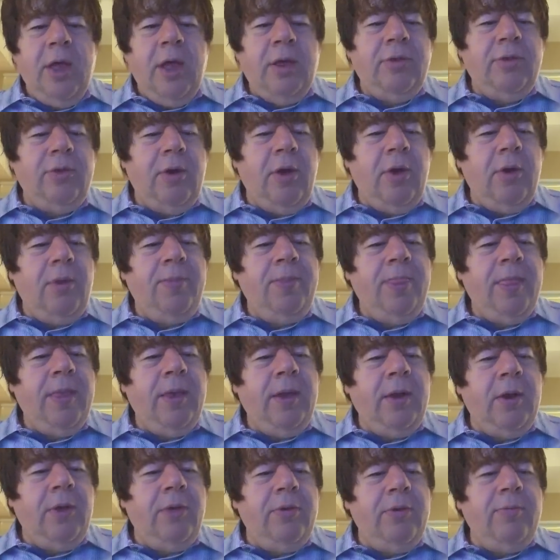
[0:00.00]
And so,
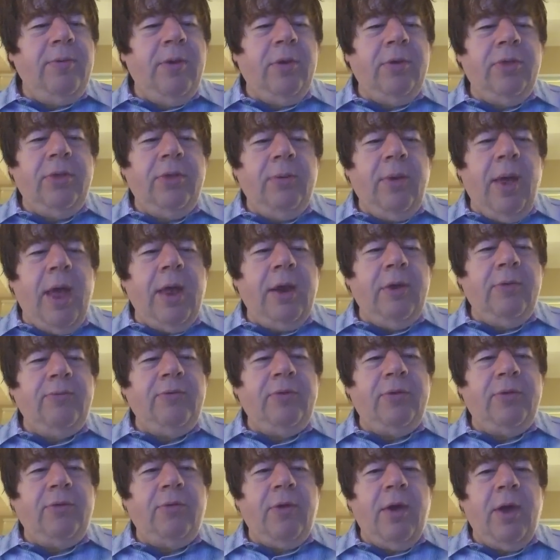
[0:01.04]
you know, the mere threat
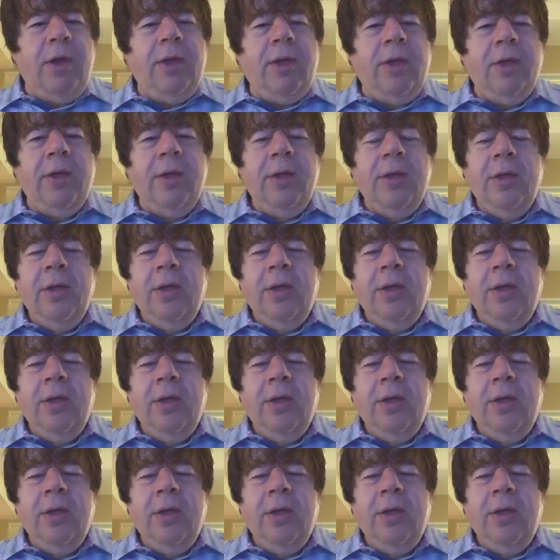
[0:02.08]
of a strike